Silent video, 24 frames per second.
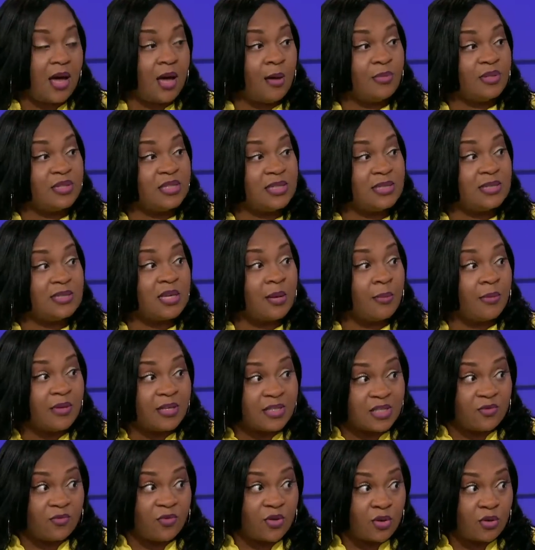to see some of
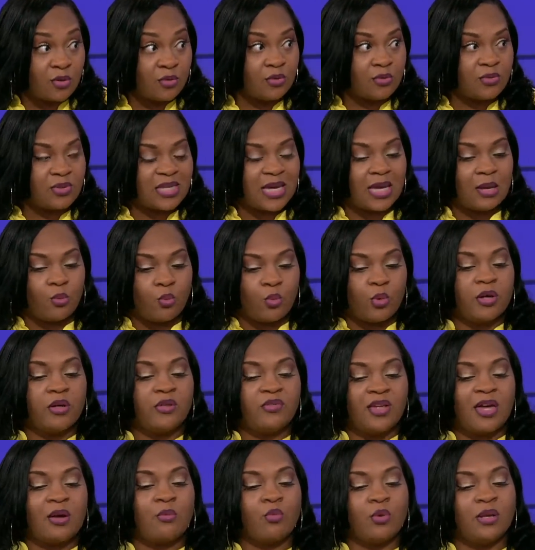his views, and
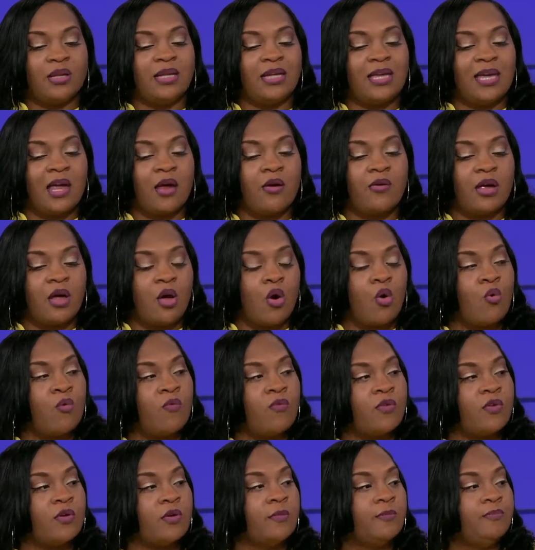will that really carry
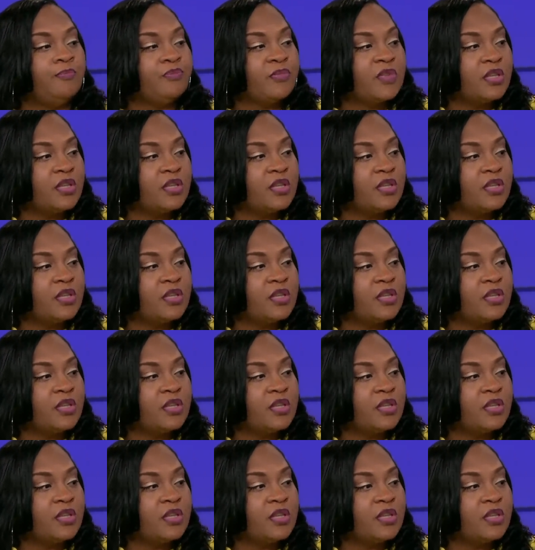over